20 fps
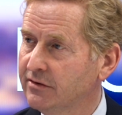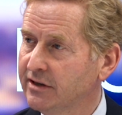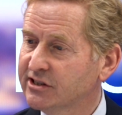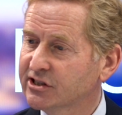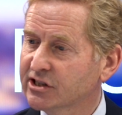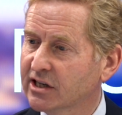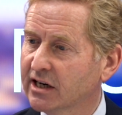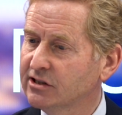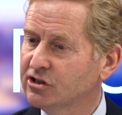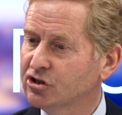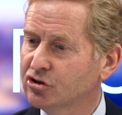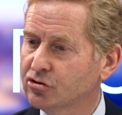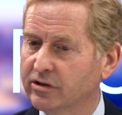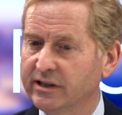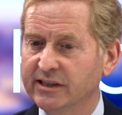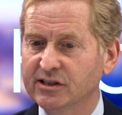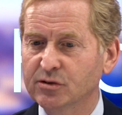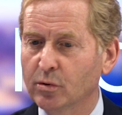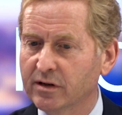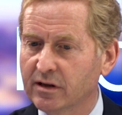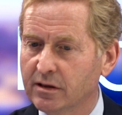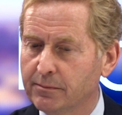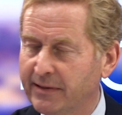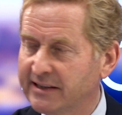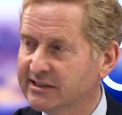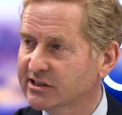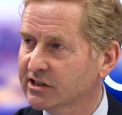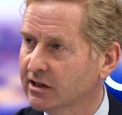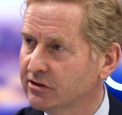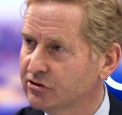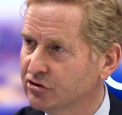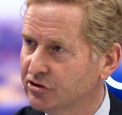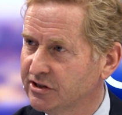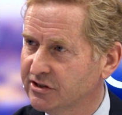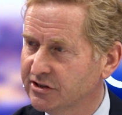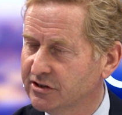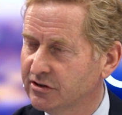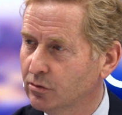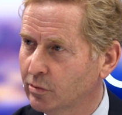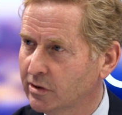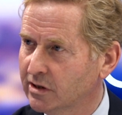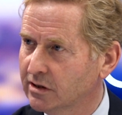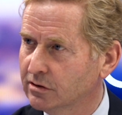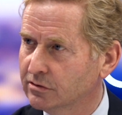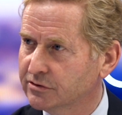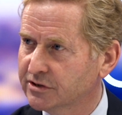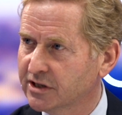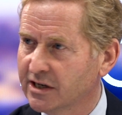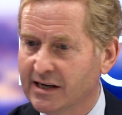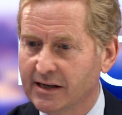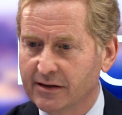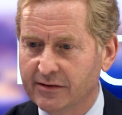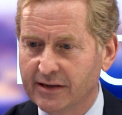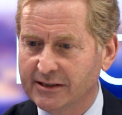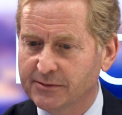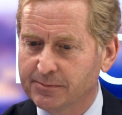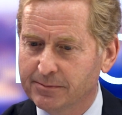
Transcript: this country is one of the best countries in the world. There's